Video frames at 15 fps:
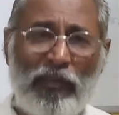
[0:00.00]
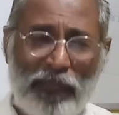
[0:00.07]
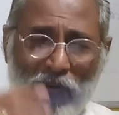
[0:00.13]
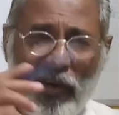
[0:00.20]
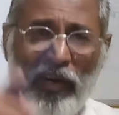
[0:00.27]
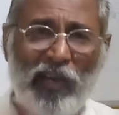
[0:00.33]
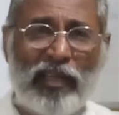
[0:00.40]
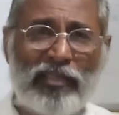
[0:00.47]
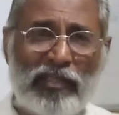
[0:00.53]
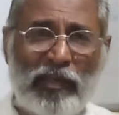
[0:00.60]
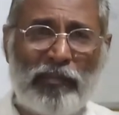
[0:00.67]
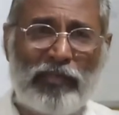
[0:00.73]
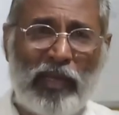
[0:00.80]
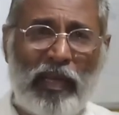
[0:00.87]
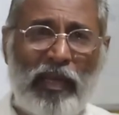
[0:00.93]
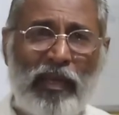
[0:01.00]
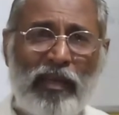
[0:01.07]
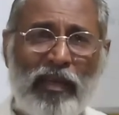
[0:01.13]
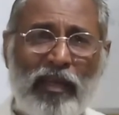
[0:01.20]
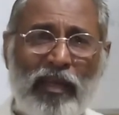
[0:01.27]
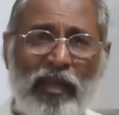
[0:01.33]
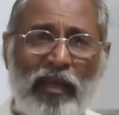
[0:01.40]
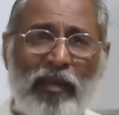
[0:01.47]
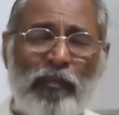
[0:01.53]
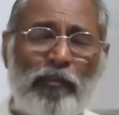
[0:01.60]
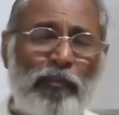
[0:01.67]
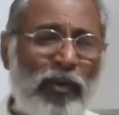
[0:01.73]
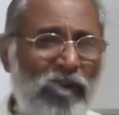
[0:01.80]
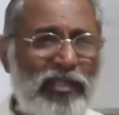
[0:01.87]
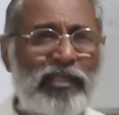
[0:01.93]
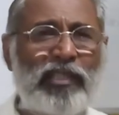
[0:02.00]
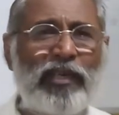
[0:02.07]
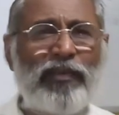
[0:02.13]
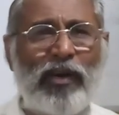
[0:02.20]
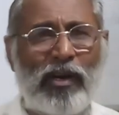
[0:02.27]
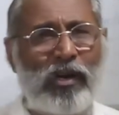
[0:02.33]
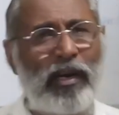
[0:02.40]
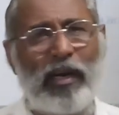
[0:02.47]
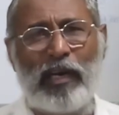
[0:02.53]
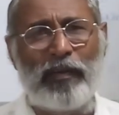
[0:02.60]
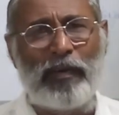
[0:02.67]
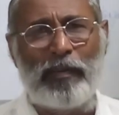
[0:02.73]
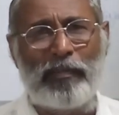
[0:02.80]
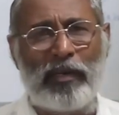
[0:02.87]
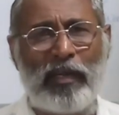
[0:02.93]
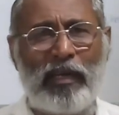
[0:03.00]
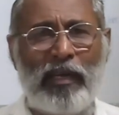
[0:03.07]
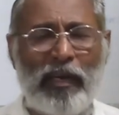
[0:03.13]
If he does something, positive or negative, I am telling,